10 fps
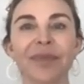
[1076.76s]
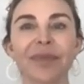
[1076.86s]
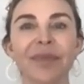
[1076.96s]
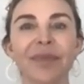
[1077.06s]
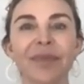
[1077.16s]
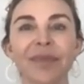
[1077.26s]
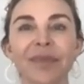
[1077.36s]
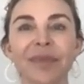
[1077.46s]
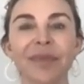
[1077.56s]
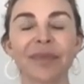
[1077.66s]

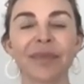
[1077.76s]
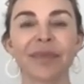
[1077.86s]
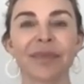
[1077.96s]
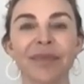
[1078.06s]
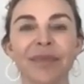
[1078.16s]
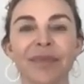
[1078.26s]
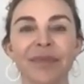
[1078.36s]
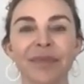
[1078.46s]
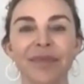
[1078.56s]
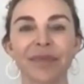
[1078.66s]

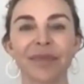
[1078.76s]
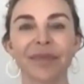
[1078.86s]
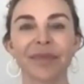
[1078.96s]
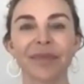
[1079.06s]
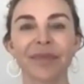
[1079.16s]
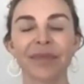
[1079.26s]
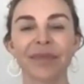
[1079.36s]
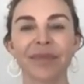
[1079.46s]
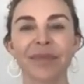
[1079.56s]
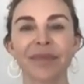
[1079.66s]

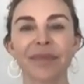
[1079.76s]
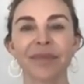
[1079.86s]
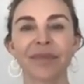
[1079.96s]
(silent)